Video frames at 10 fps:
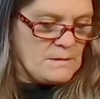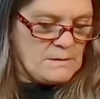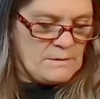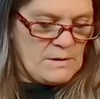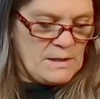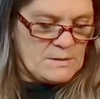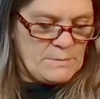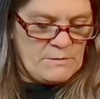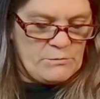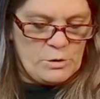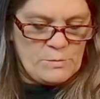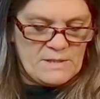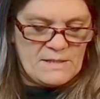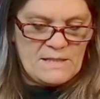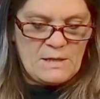Give you a little bit of room
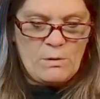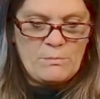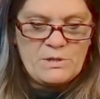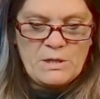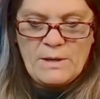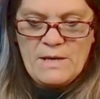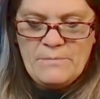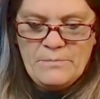to see what I'm doing.